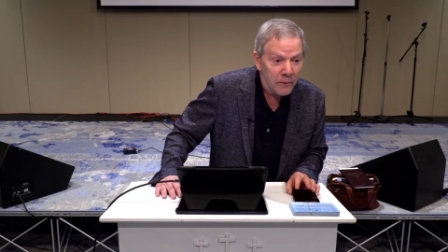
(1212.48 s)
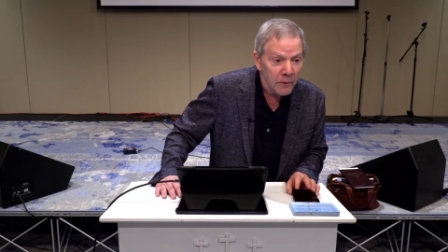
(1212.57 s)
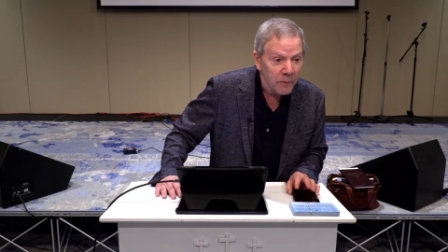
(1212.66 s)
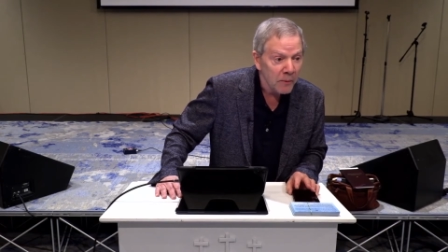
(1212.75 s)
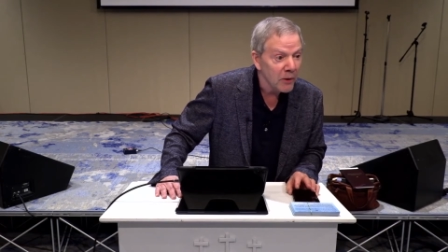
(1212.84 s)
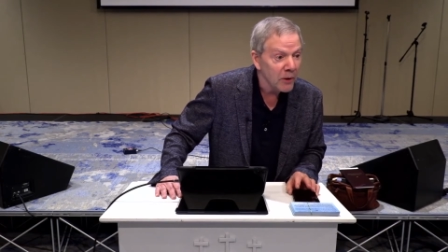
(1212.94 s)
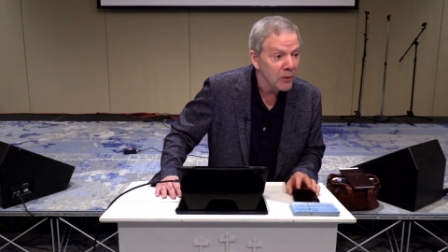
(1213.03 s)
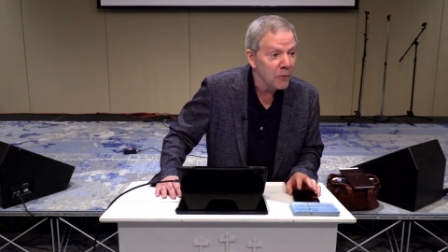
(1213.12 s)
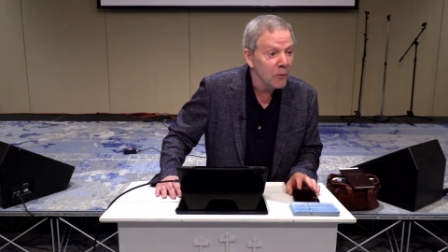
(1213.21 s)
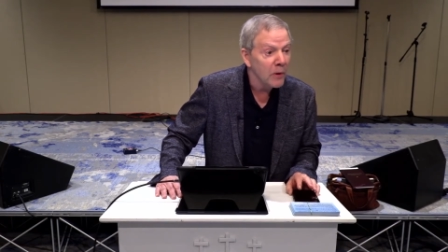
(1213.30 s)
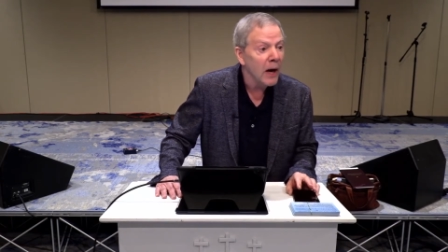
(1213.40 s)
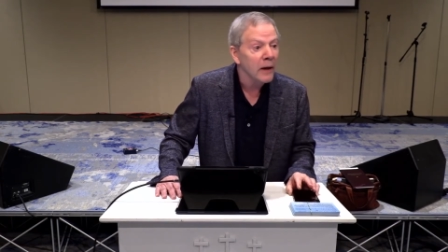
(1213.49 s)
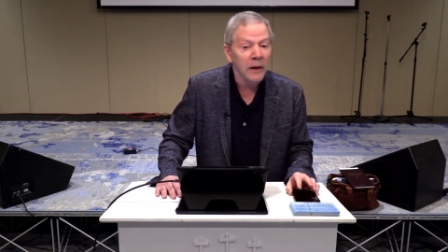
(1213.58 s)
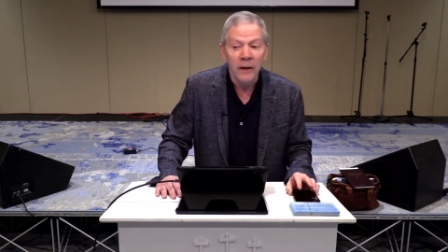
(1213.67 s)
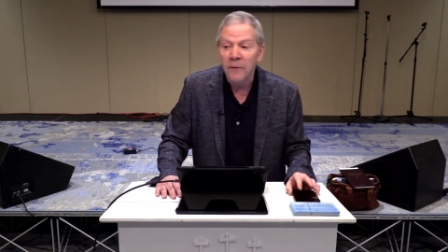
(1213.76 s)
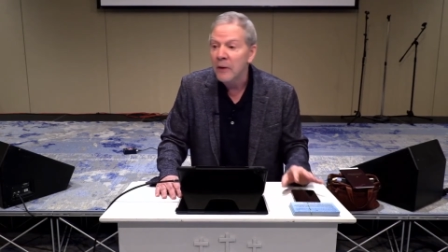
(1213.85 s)
So people can do
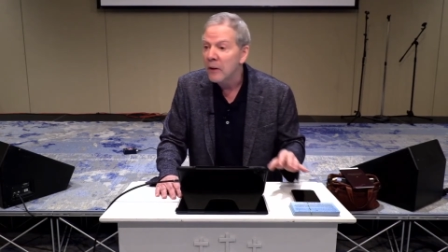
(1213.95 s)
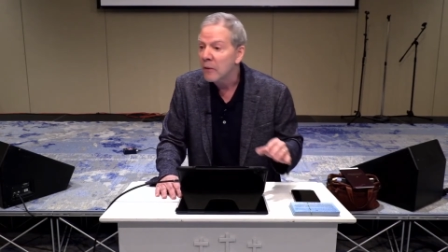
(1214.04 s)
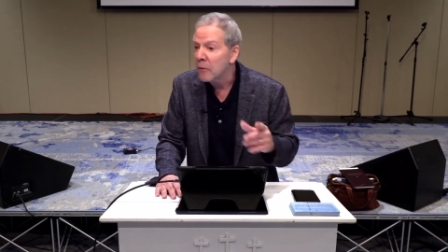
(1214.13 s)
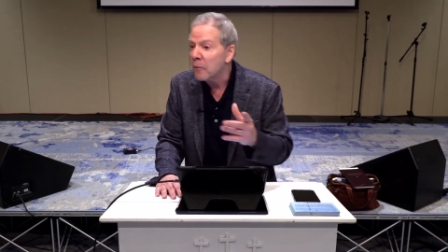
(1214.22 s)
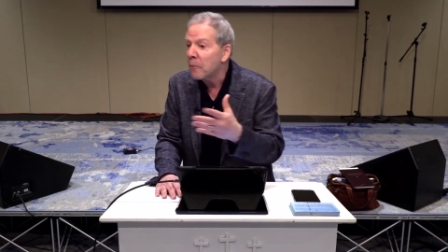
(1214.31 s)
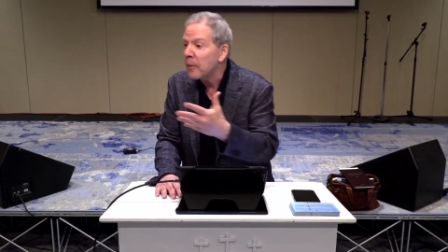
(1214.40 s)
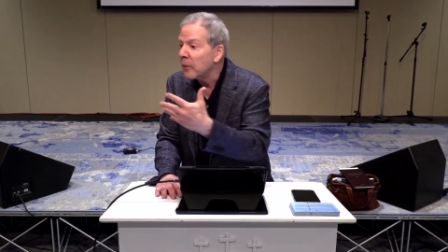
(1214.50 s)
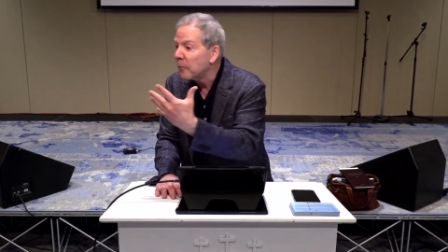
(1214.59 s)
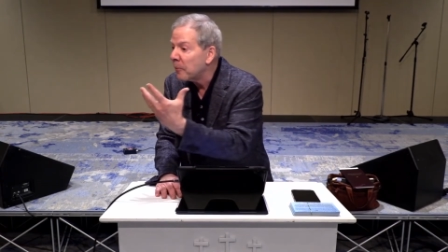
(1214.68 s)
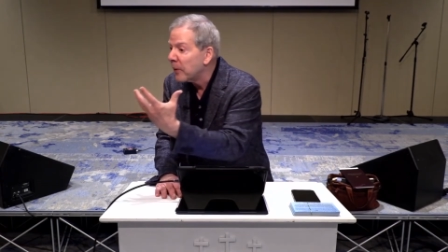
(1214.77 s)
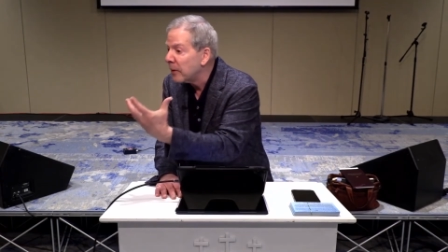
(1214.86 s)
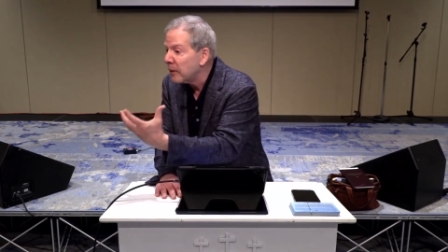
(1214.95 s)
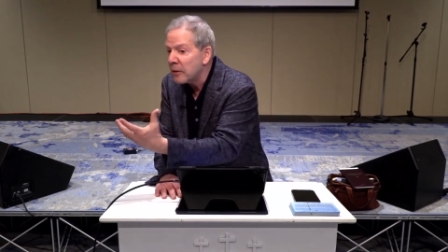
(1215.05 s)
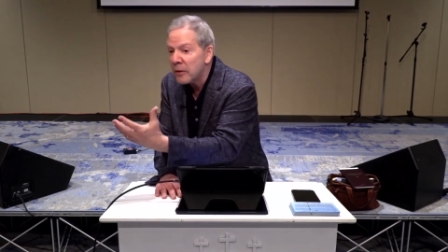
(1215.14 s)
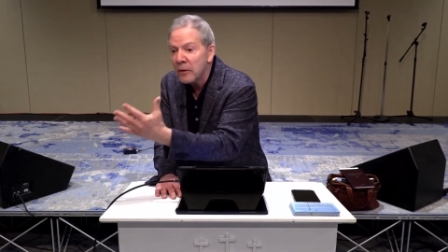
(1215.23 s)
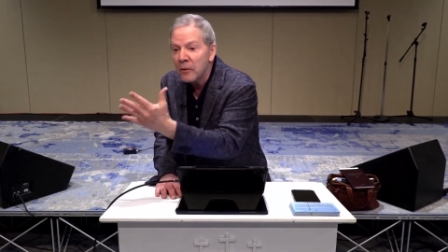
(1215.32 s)
godly things or build
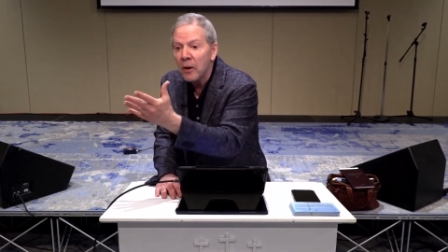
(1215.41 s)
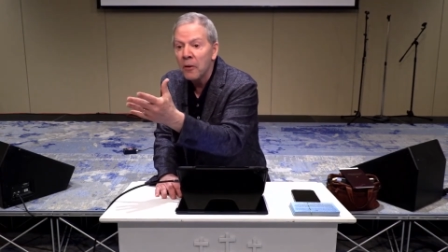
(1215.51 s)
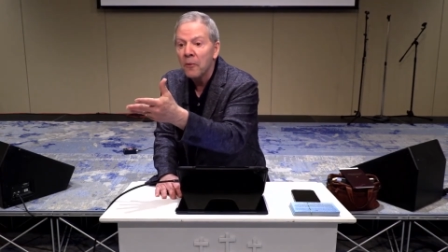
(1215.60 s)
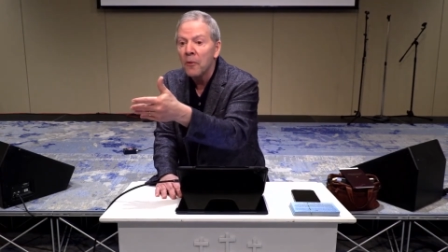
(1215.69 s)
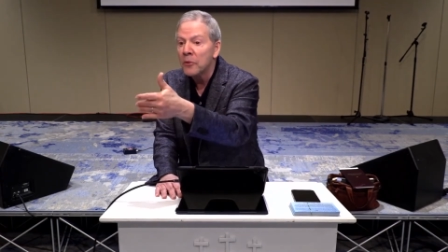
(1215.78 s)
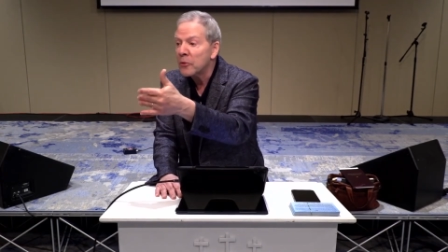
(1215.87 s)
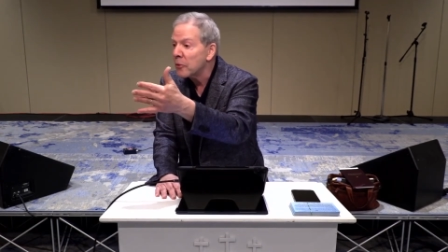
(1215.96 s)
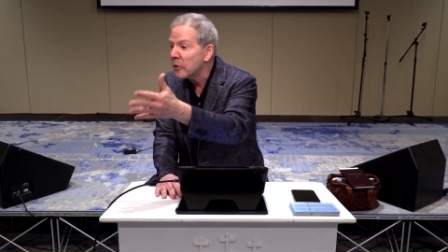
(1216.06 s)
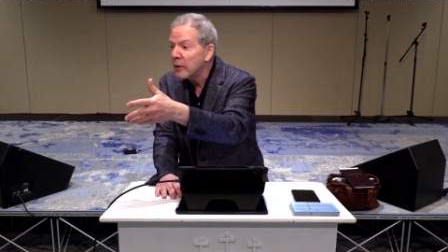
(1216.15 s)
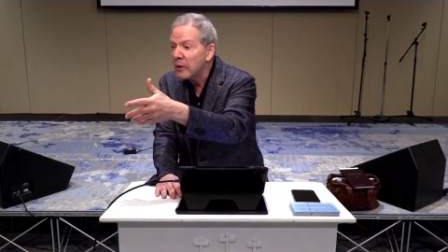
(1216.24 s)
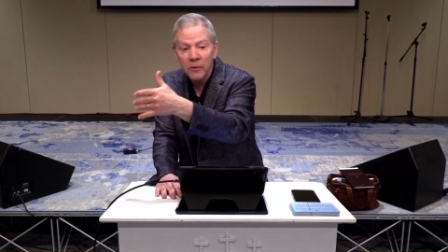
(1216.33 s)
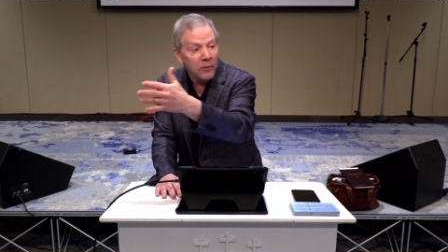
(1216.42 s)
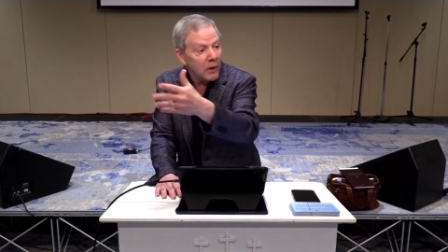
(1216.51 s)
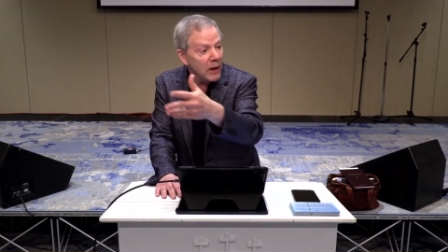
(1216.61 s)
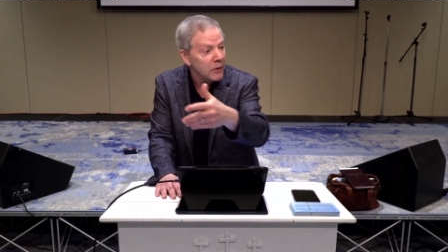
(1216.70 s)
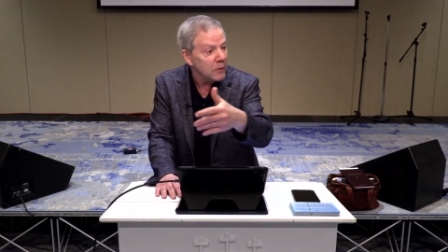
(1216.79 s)
businesses or churches
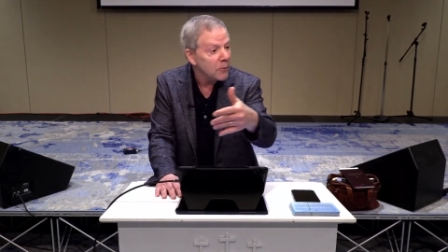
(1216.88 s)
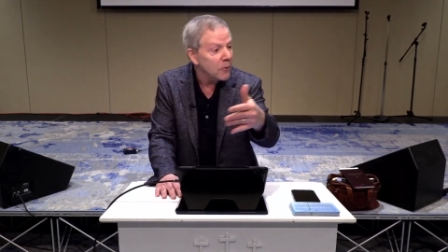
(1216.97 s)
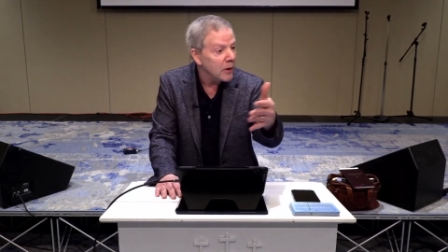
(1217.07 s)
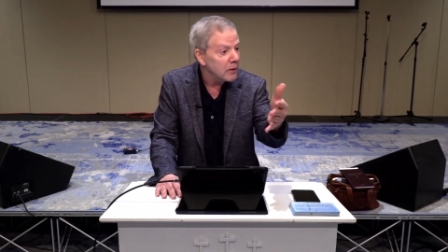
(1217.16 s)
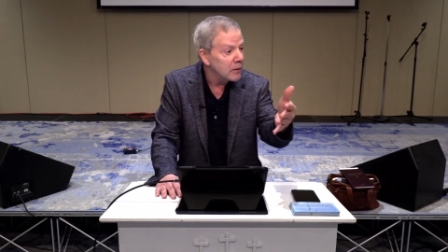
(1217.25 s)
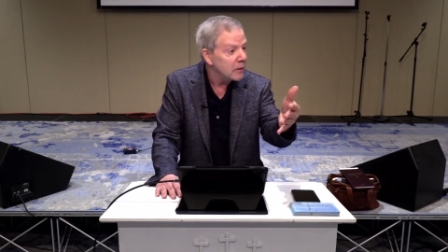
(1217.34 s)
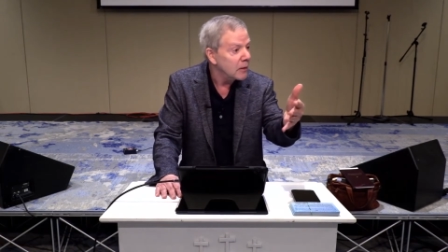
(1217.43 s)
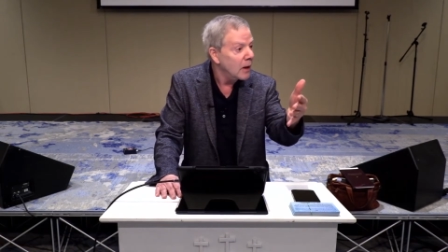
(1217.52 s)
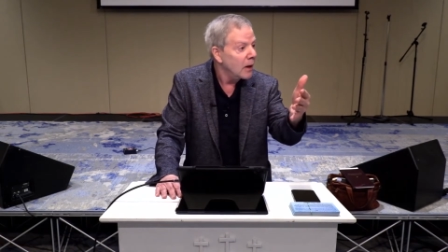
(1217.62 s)
or enterprises,